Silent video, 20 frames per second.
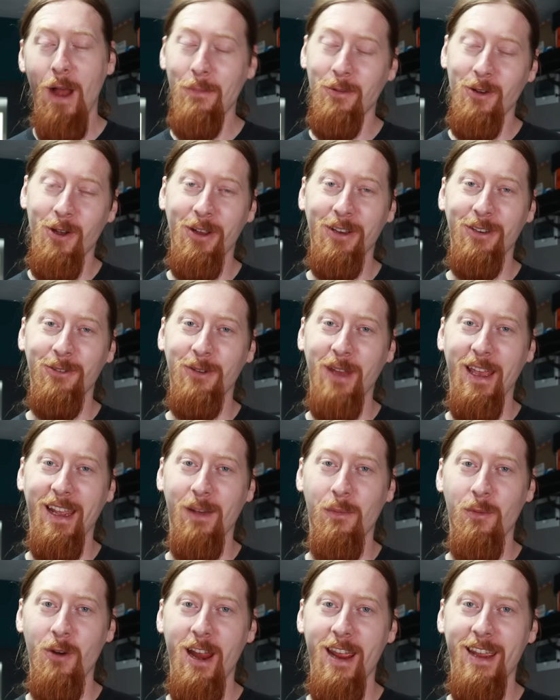I'm going to take
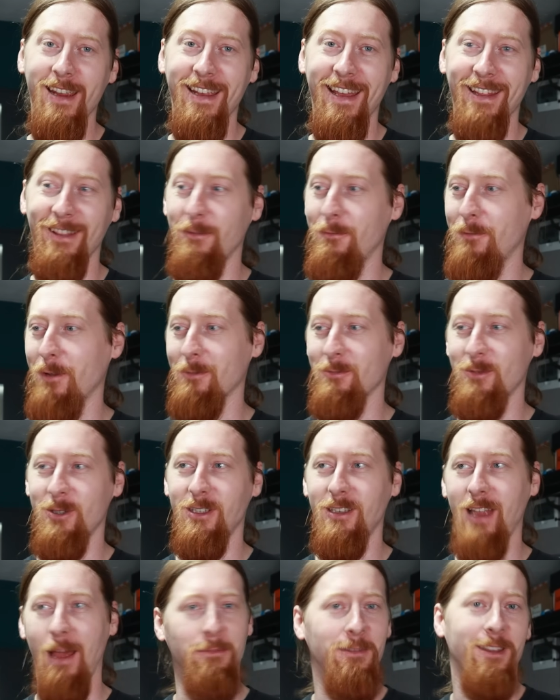a break and film
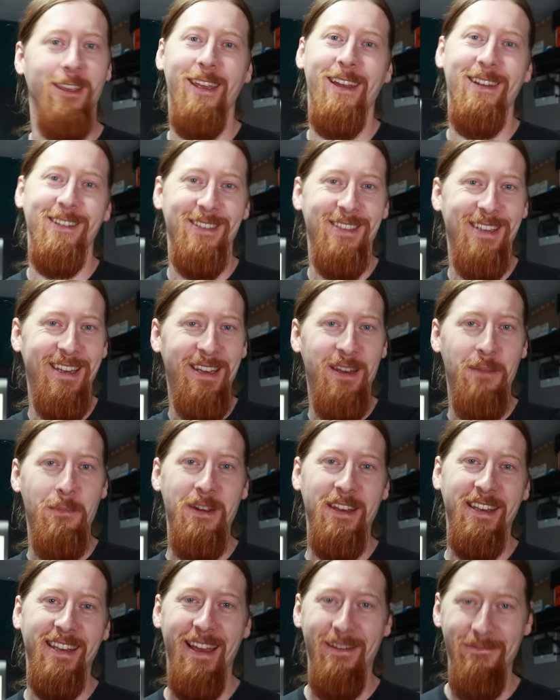something else in the
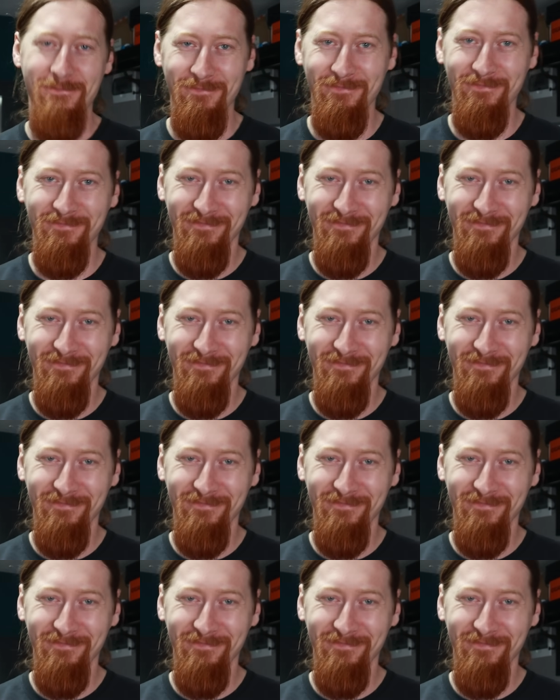meantime.